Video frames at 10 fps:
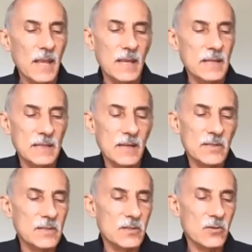He
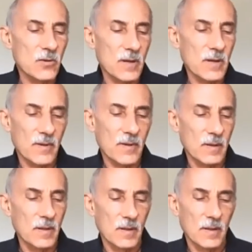tells the story of a
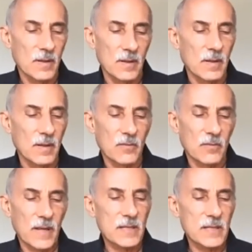
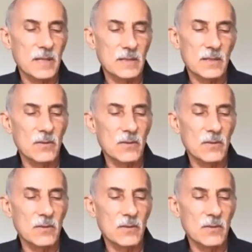resident